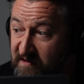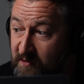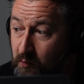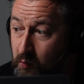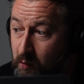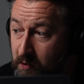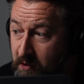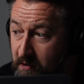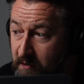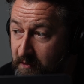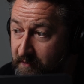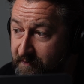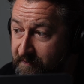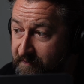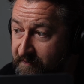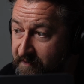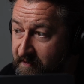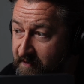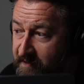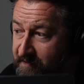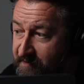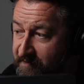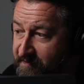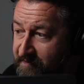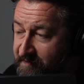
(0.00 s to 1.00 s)
in the world on
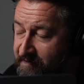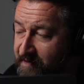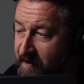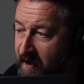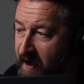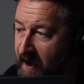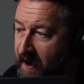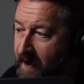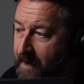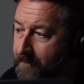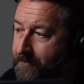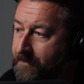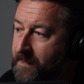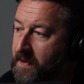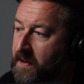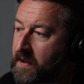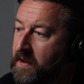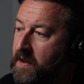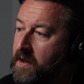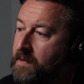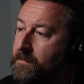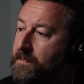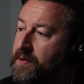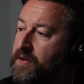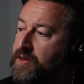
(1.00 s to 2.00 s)
this.
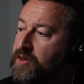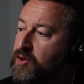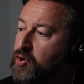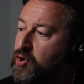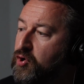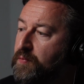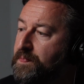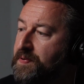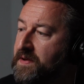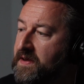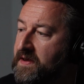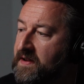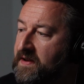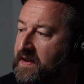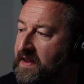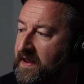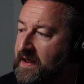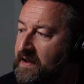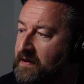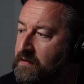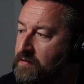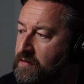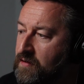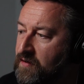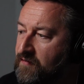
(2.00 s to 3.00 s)
But European
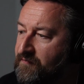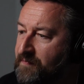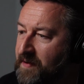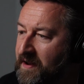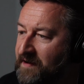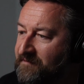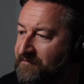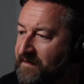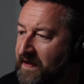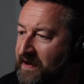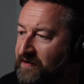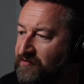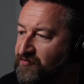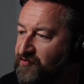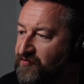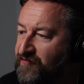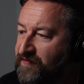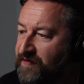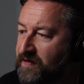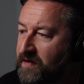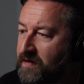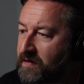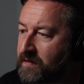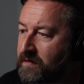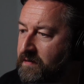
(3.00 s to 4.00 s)
aircraft manufacturers
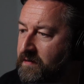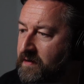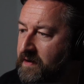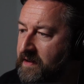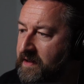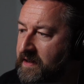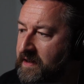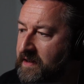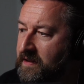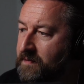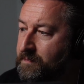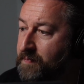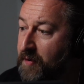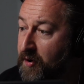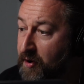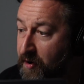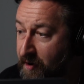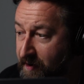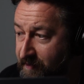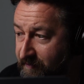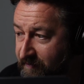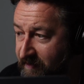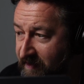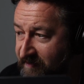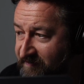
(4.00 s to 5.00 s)
are currently
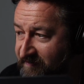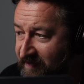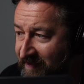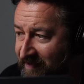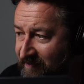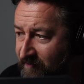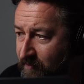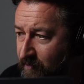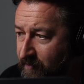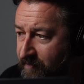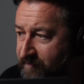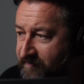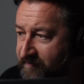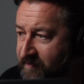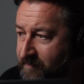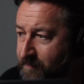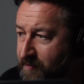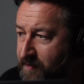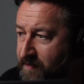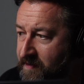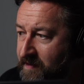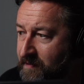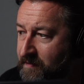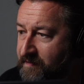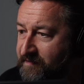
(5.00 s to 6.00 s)
behind on that technology,
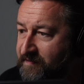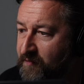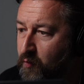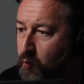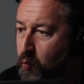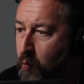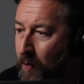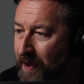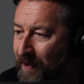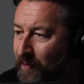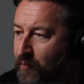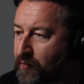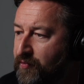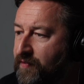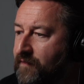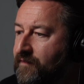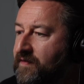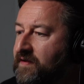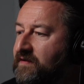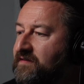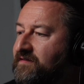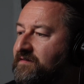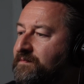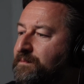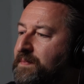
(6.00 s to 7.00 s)
but there is a wealth of
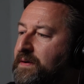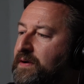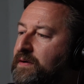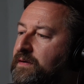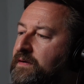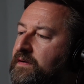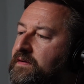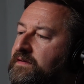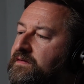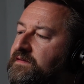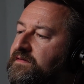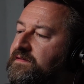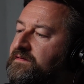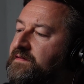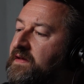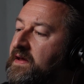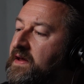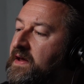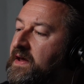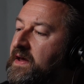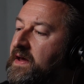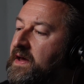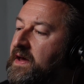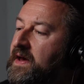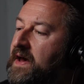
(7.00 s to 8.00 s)
experience.
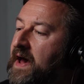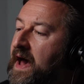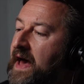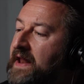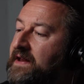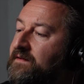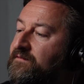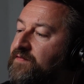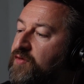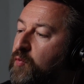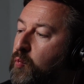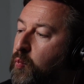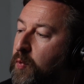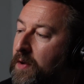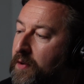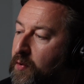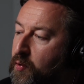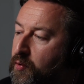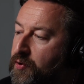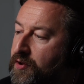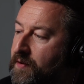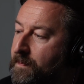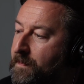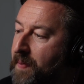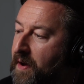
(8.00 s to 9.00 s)
And if the
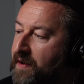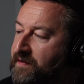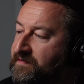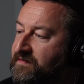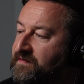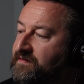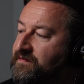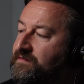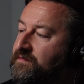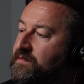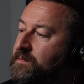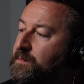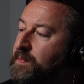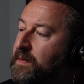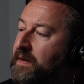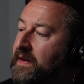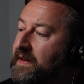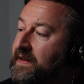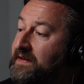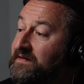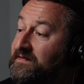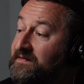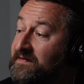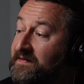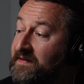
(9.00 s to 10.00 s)
will and the budgets are in
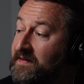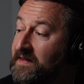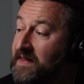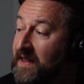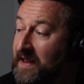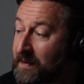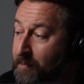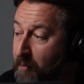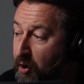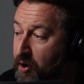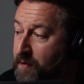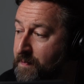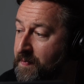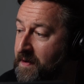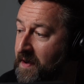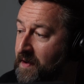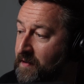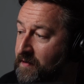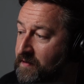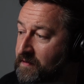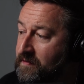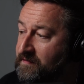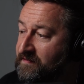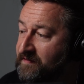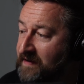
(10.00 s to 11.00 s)
place, they might be able
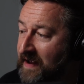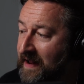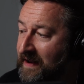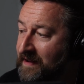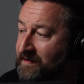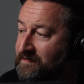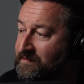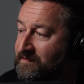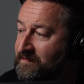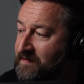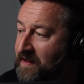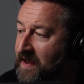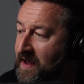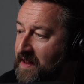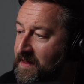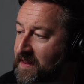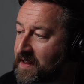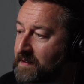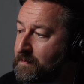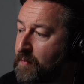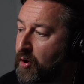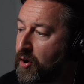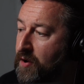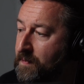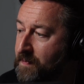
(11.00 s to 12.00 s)
to challenge that.
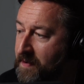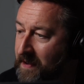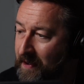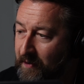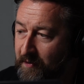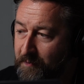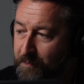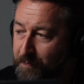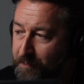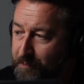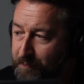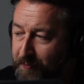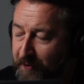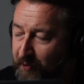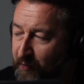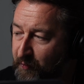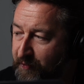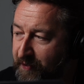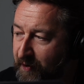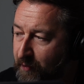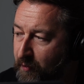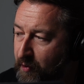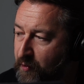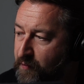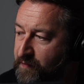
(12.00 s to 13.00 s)
They might be able to build
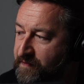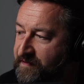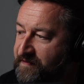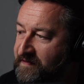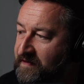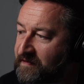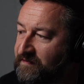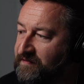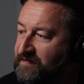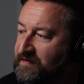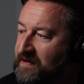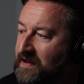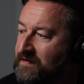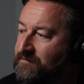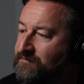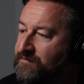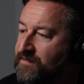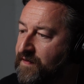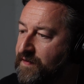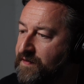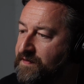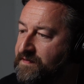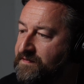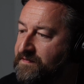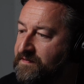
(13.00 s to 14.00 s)
their own 6th gen
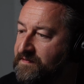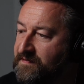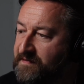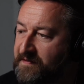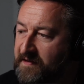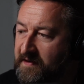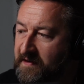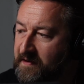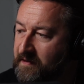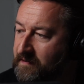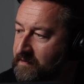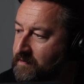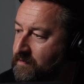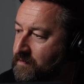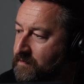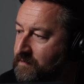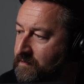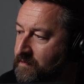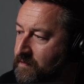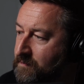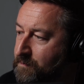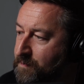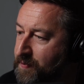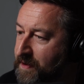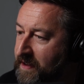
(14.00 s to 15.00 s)
fighters that
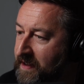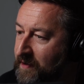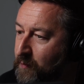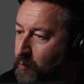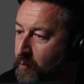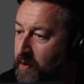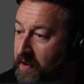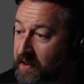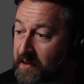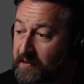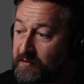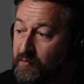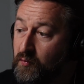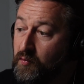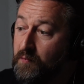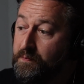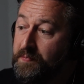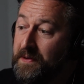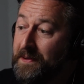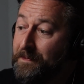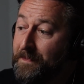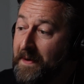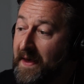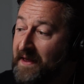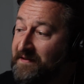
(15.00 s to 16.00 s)
could compete with or
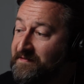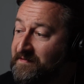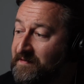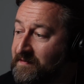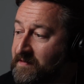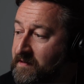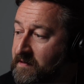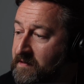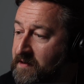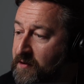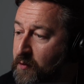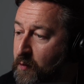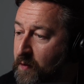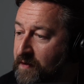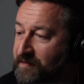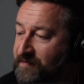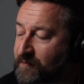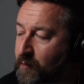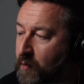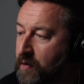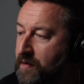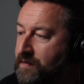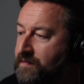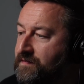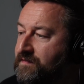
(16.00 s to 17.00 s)
be better than US
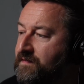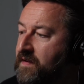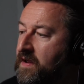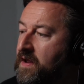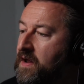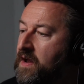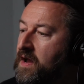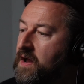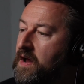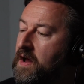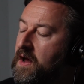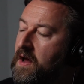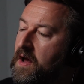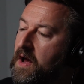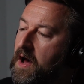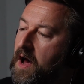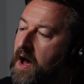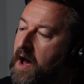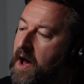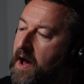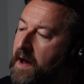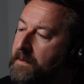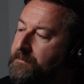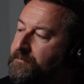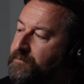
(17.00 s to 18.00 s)
ones.
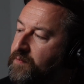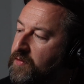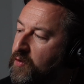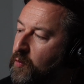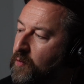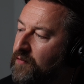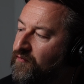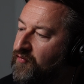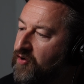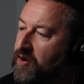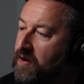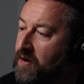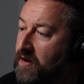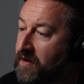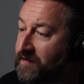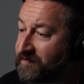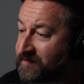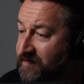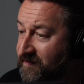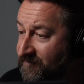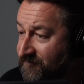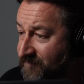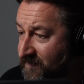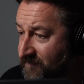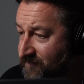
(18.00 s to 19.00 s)
With
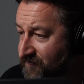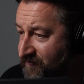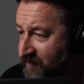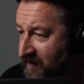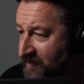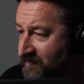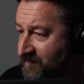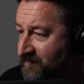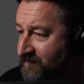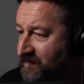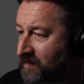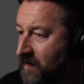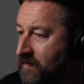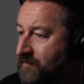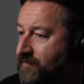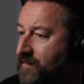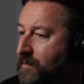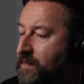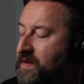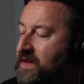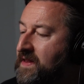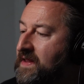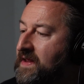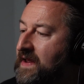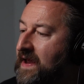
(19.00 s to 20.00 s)
regards to 5th gen stuff, I
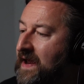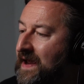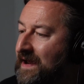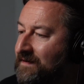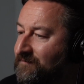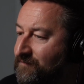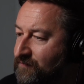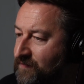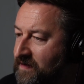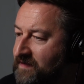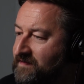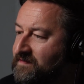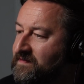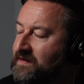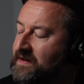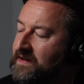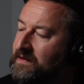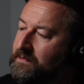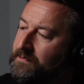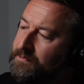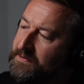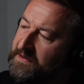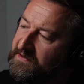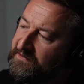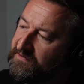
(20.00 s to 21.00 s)
mean, there have
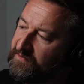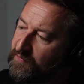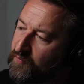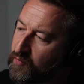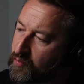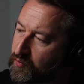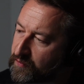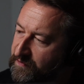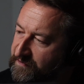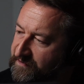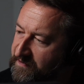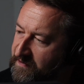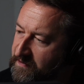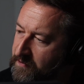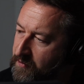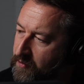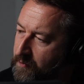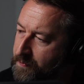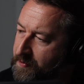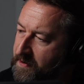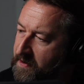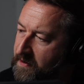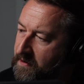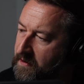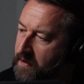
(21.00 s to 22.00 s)
recently been talks in
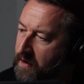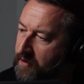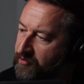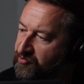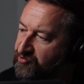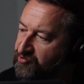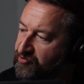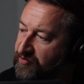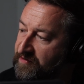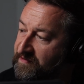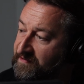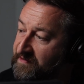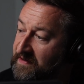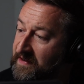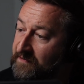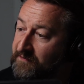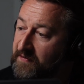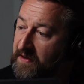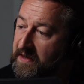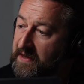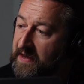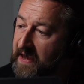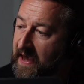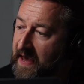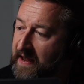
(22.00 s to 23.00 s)
European countries and
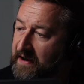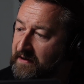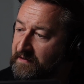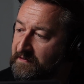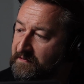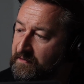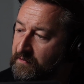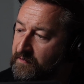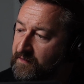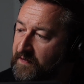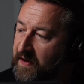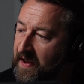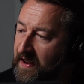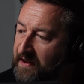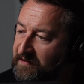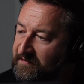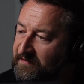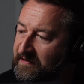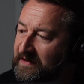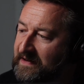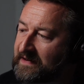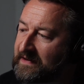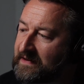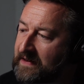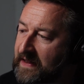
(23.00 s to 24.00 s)
even Canada of
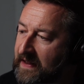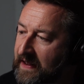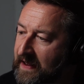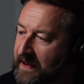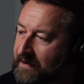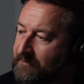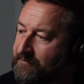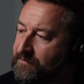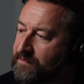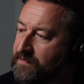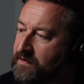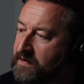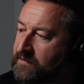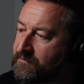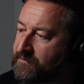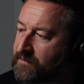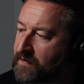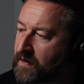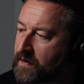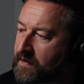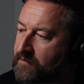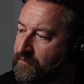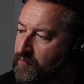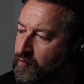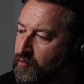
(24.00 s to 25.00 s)
cancelling their
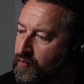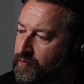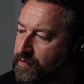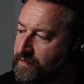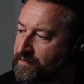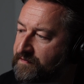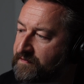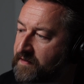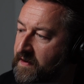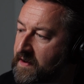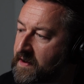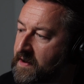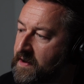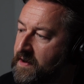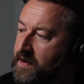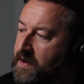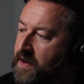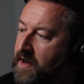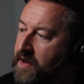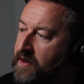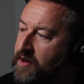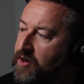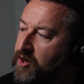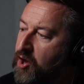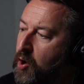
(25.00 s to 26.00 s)
F-35 orders
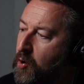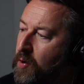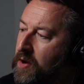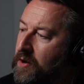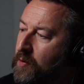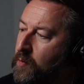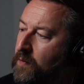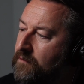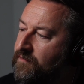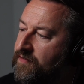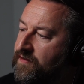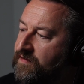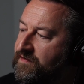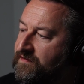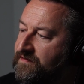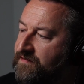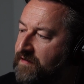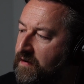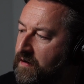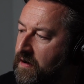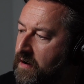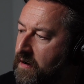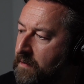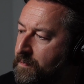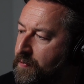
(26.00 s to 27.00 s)
and going with the
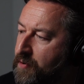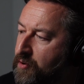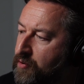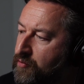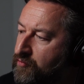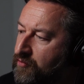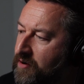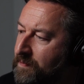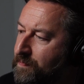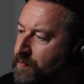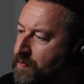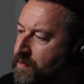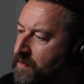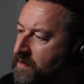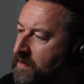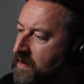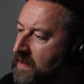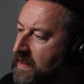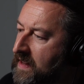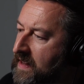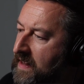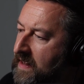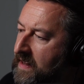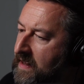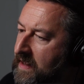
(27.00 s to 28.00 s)
Saab Gripen
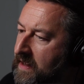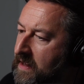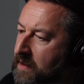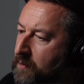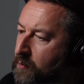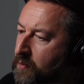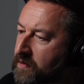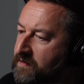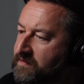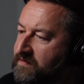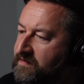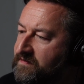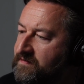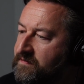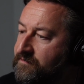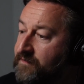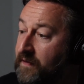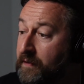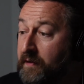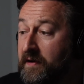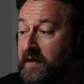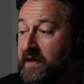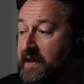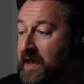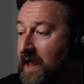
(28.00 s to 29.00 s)
E, which is a
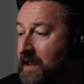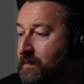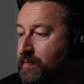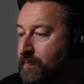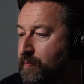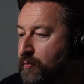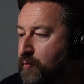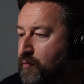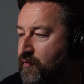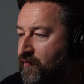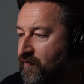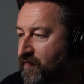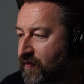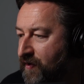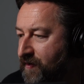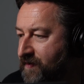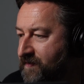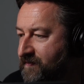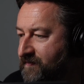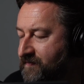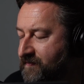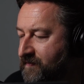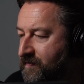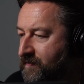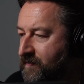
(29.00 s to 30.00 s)
very capable
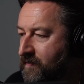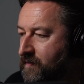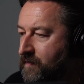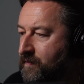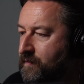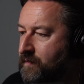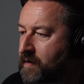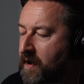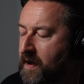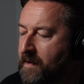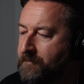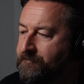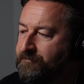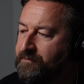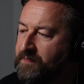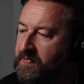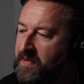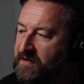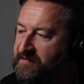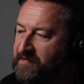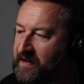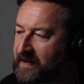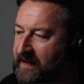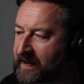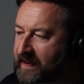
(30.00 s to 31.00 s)
fighter. And
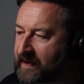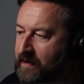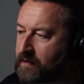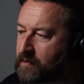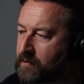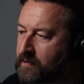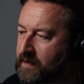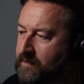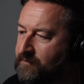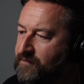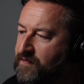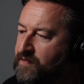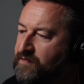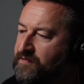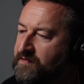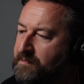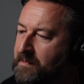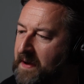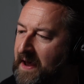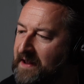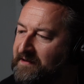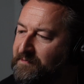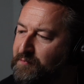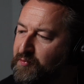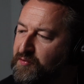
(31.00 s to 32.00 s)
there's a link I'll give you to
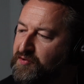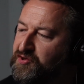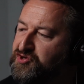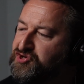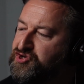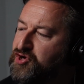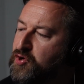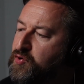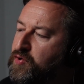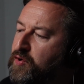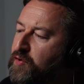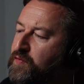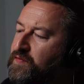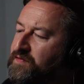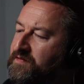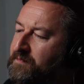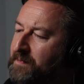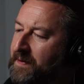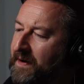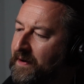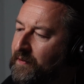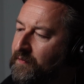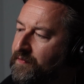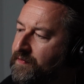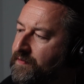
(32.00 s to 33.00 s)
Matt to put in the show notes
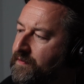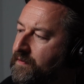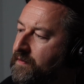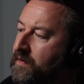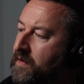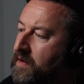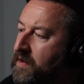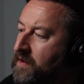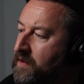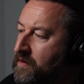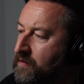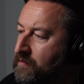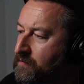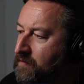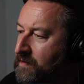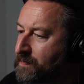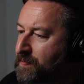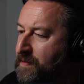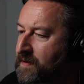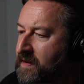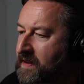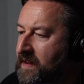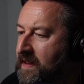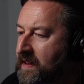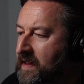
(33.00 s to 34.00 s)
about the
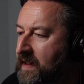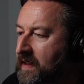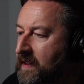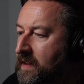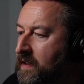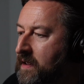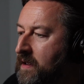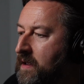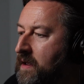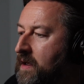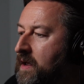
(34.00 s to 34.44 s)
Gripen E.